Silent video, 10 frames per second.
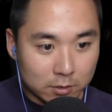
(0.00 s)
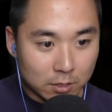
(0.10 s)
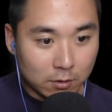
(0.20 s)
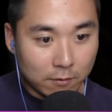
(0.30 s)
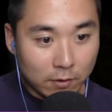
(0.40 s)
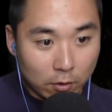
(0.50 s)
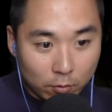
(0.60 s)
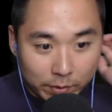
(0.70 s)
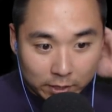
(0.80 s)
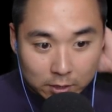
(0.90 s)
tunnel I've
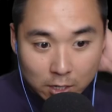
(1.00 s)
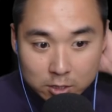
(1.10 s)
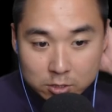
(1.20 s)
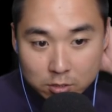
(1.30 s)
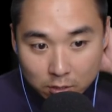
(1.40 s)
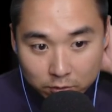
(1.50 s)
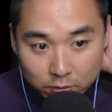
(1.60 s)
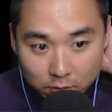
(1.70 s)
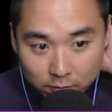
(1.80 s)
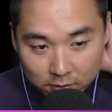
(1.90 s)
ever. Oh my gosh,
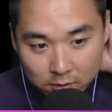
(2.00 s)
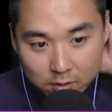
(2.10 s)
another.